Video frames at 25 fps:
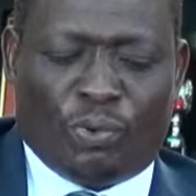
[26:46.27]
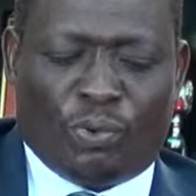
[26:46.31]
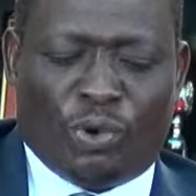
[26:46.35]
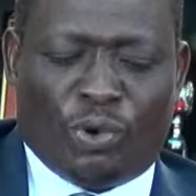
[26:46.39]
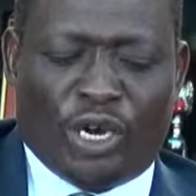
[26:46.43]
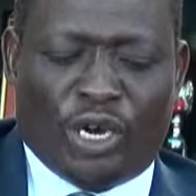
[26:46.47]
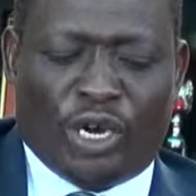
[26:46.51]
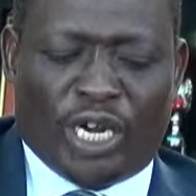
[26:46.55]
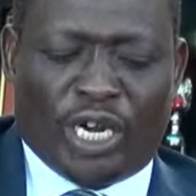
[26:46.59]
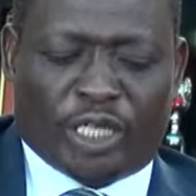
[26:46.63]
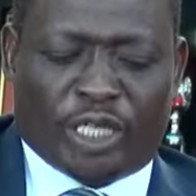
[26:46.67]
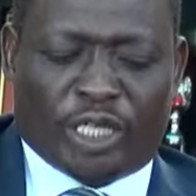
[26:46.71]

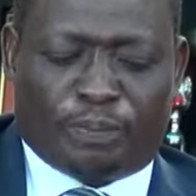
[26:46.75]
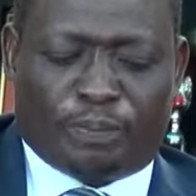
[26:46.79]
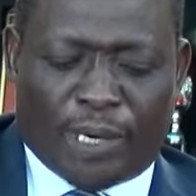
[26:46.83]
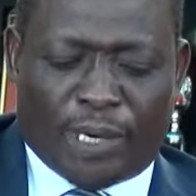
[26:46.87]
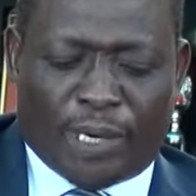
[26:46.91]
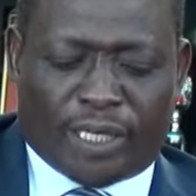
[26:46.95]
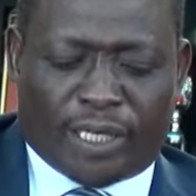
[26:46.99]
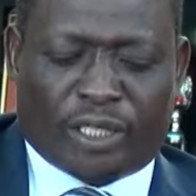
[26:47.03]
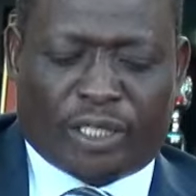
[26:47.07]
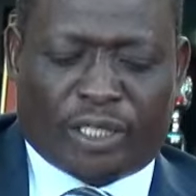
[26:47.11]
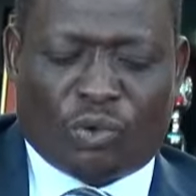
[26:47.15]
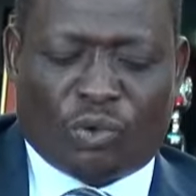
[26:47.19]

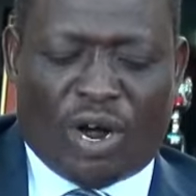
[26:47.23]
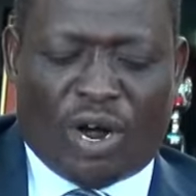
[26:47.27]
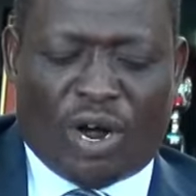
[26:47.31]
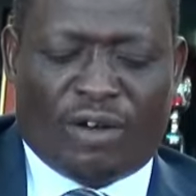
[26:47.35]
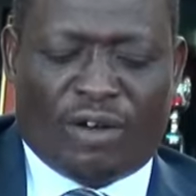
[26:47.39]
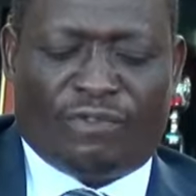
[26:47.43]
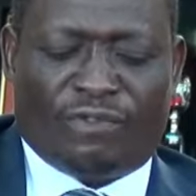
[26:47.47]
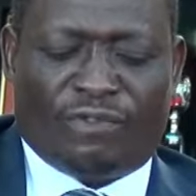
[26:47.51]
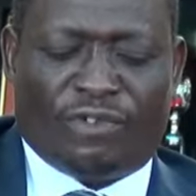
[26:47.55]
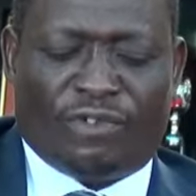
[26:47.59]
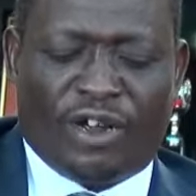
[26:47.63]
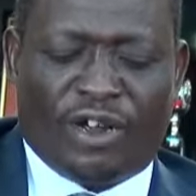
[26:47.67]
expect to have
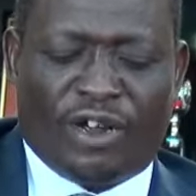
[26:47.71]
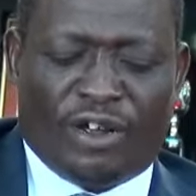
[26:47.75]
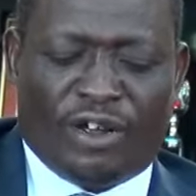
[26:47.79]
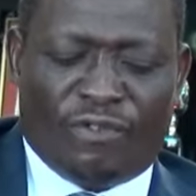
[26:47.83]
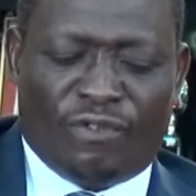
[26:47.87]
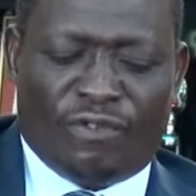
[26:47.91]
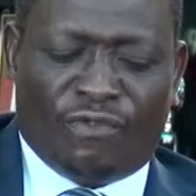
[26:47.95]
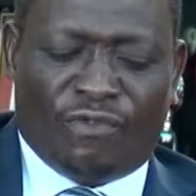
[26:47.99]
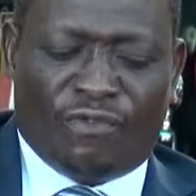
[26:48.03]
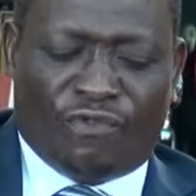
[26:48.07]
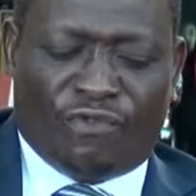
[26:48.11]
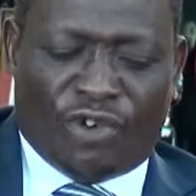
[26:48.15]

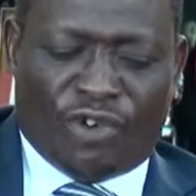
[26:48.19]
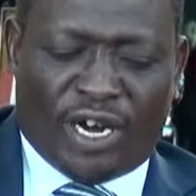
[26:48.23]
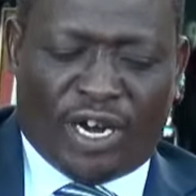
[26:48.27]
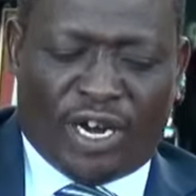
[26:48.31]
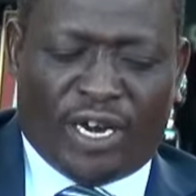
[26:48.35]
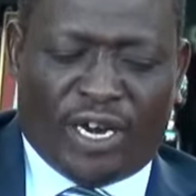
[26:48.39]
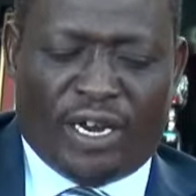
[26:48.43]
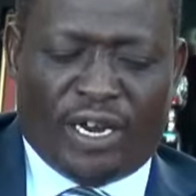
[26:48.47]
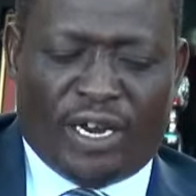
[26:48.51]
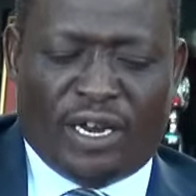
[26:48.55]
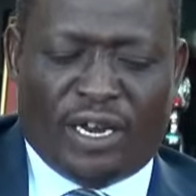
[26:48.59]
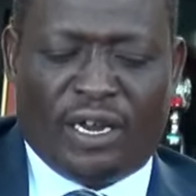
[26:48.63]

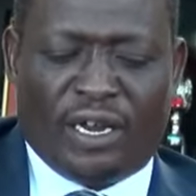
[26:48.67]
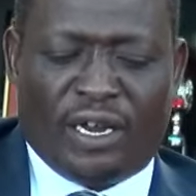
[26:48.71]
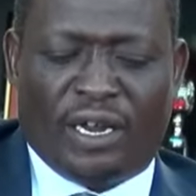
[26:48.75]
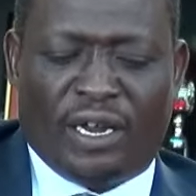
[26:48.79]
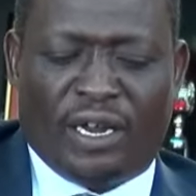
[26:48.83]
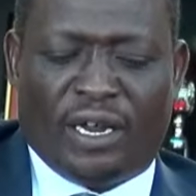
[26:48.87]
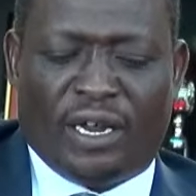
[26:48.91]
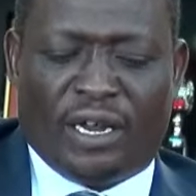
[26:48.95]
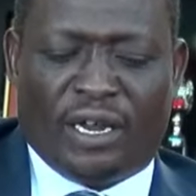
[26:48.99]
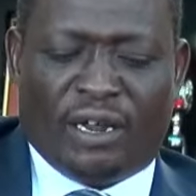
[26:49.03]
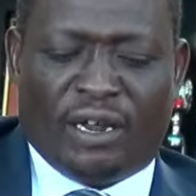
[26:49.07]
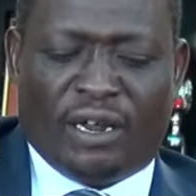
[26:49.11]
very,
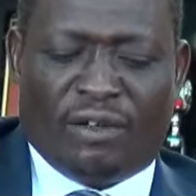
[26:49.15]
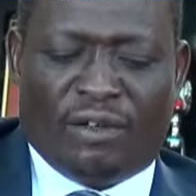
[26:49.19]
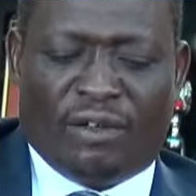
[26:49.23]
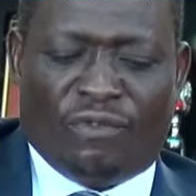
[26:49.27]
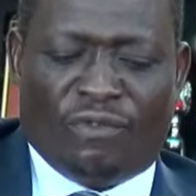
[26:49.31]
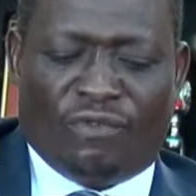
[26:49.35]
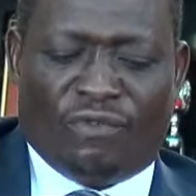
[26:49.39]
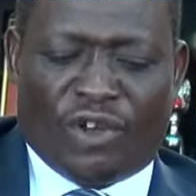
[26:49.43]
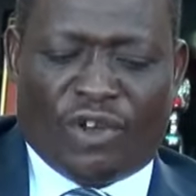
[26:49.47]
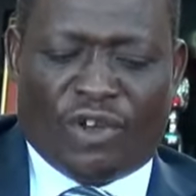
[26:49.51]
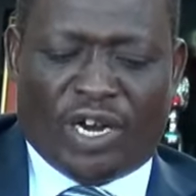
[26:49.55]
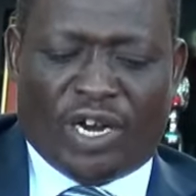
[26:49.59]

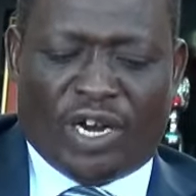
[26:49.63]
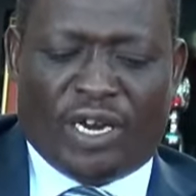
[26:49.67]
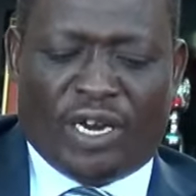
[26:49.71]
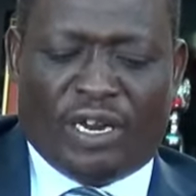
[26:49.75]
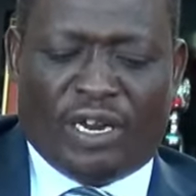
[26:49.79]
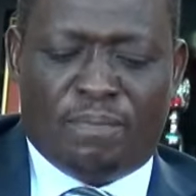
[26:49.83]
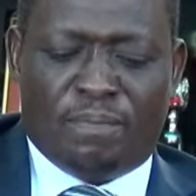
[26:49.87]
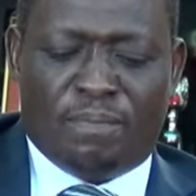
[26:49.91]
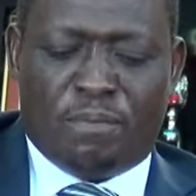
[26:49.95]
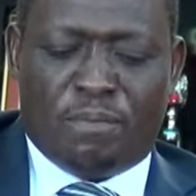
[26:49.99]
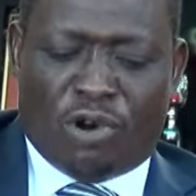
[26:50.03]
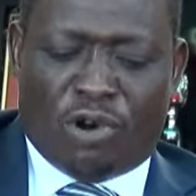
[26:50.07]
very
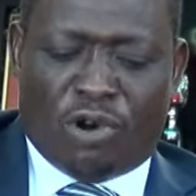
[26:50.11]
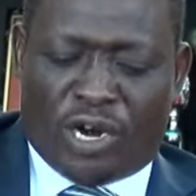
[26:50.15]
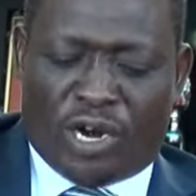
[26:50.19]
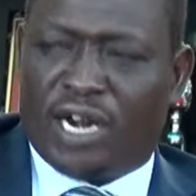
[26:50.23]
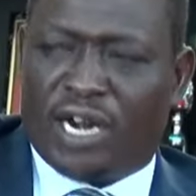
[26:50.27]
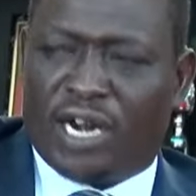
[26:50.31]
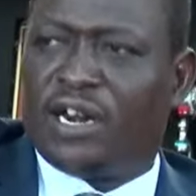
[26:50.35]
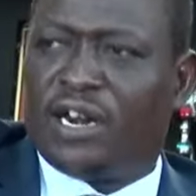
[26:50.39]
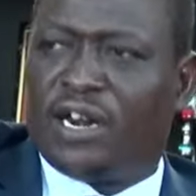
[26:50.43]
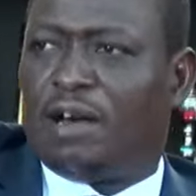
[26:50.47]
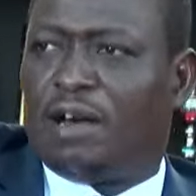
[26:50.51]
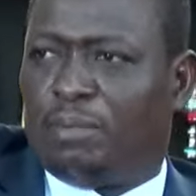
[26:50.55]
modern
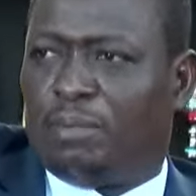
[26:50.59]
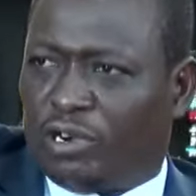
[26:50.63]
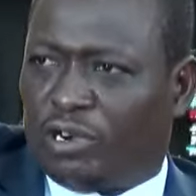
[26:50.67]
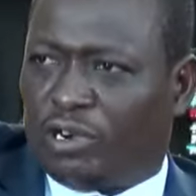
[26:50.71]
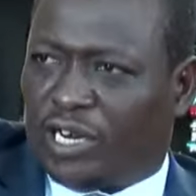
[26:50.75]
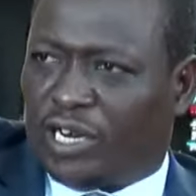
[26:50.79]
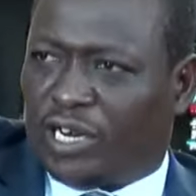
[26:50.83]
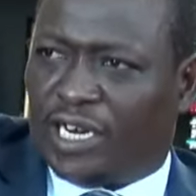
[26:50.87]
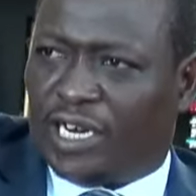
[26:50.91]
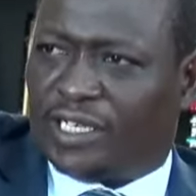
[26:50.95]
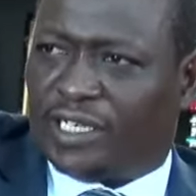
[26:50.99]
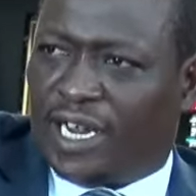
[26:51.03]

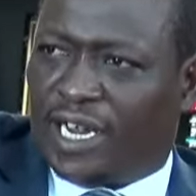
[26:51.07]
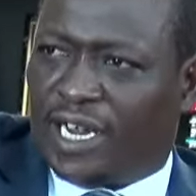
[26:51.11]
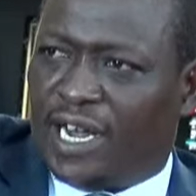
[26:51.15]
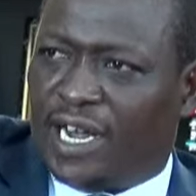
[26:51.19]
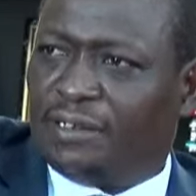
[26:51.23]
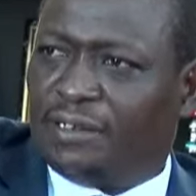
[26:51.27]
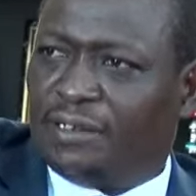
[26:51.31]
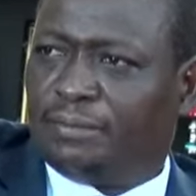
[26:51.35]
laboratories there.